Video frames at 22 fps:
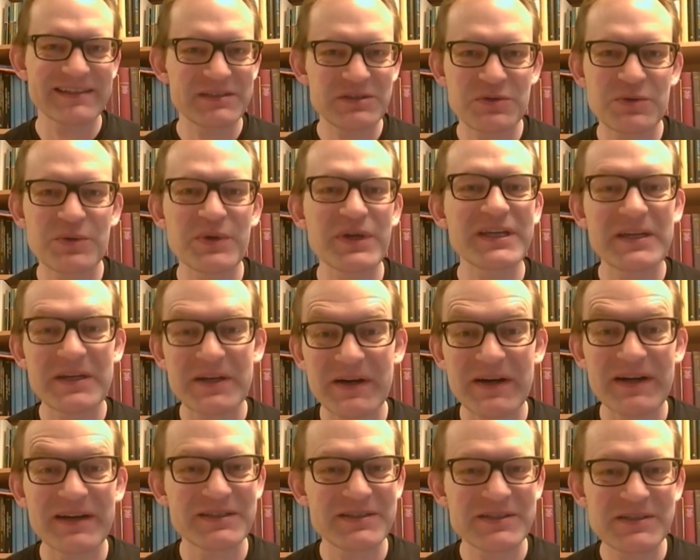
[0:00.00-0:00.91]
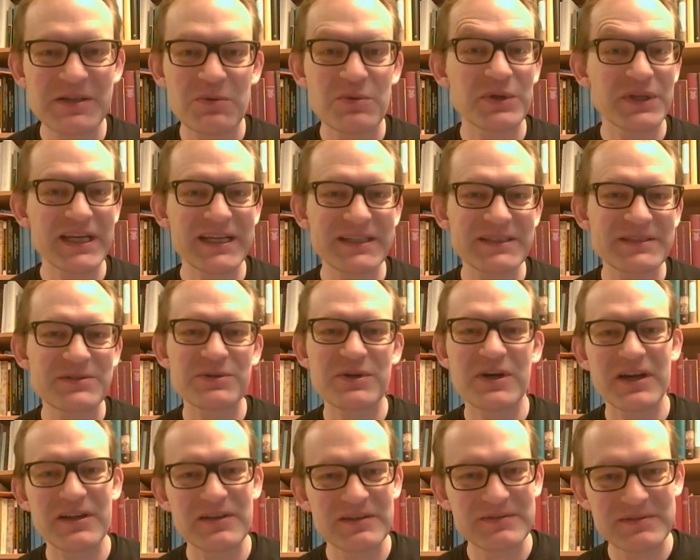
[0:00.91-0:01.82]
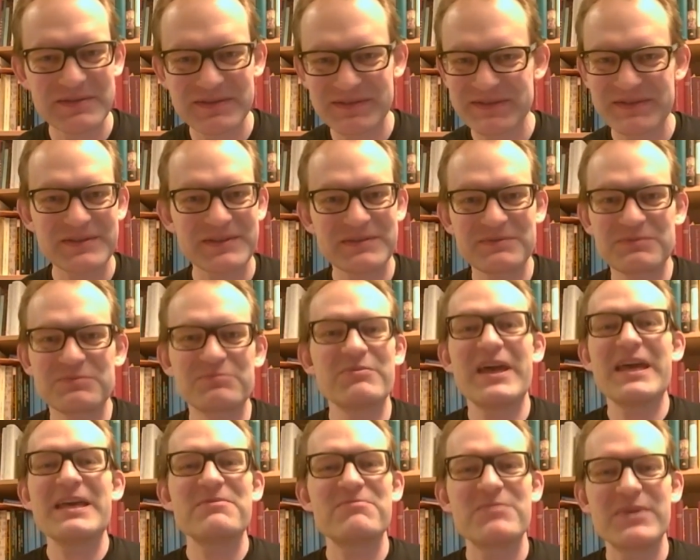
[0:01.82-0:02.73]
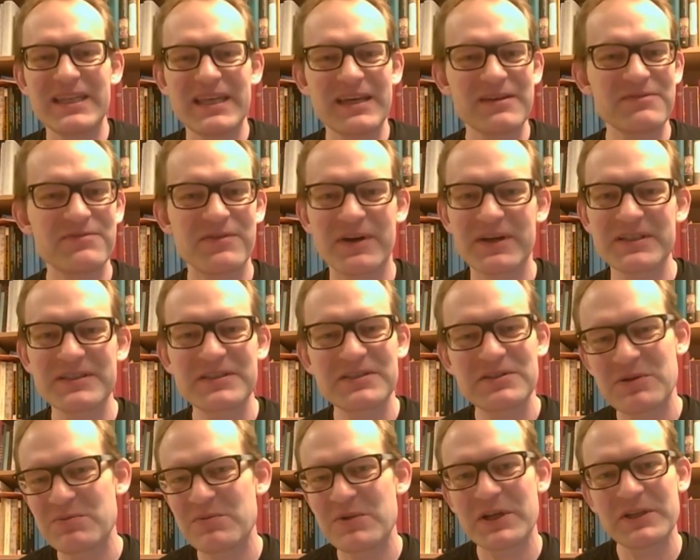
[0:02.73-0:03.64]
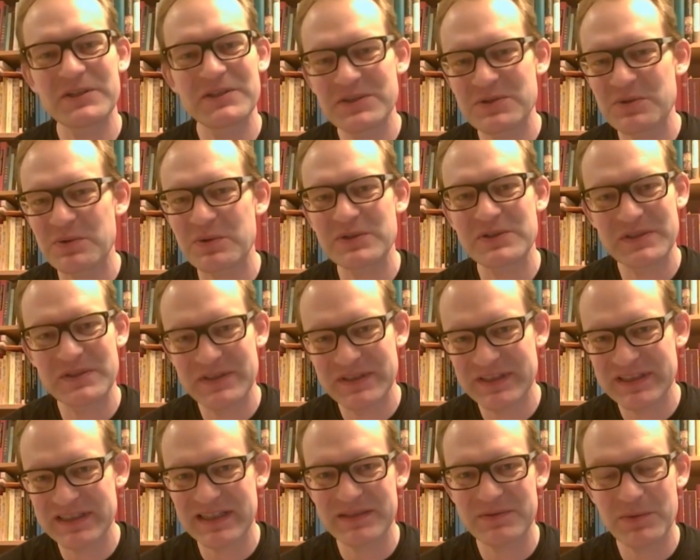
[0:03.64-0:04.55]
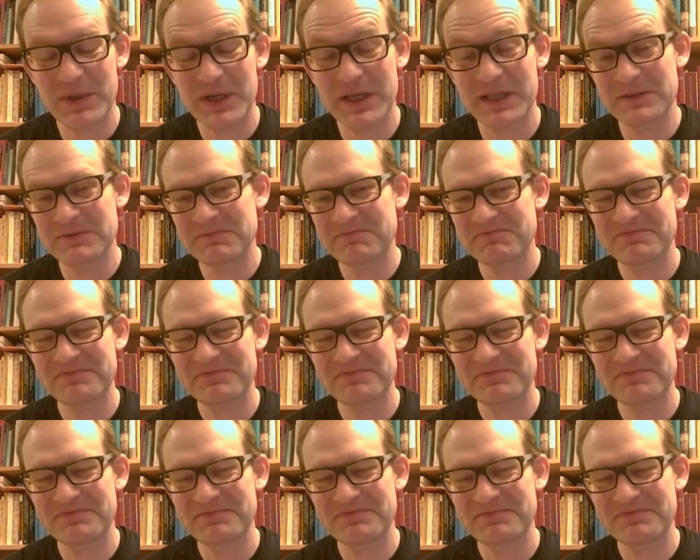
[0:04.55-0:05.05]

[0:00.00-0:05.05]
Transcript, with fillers: trigger someone else to maybe they find some other sources as well.